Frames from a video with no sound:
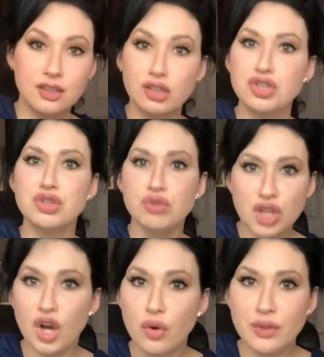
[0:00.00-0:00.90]
Don't you
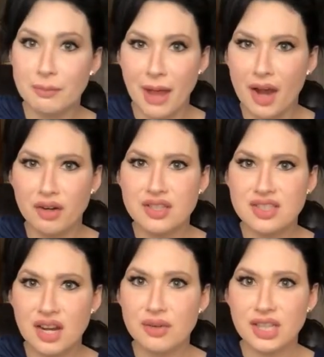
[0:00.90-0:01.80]
know that
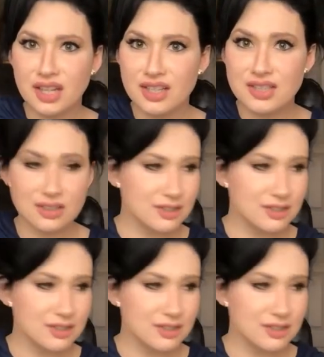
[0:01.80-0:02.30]
parents nowadays,